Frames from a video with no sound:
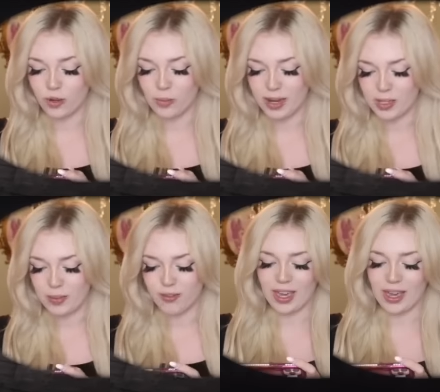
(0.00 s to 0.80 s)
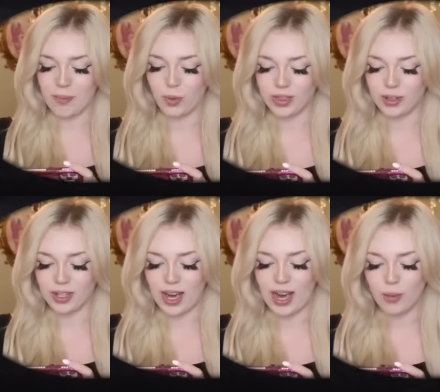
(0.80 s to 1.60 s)
what it reminds me of. Game with the
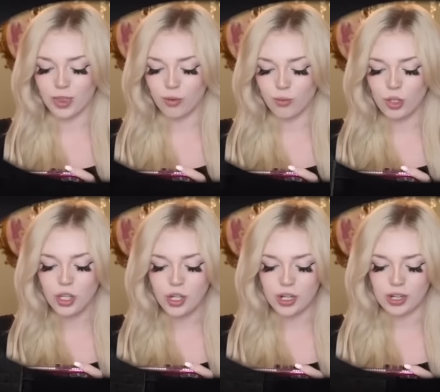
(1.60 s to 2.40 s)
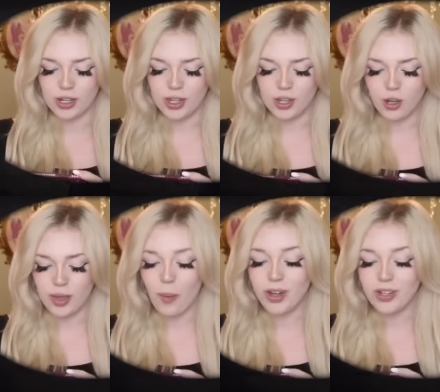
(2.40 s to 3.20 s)
guy with the ruler. You know,
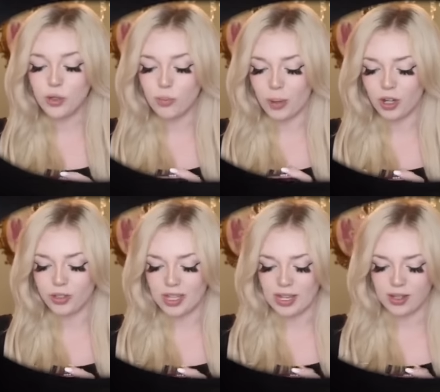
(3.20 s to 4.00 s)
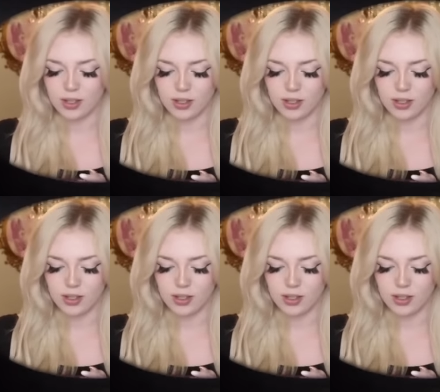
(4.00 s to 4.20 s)
that one dude, Baldi.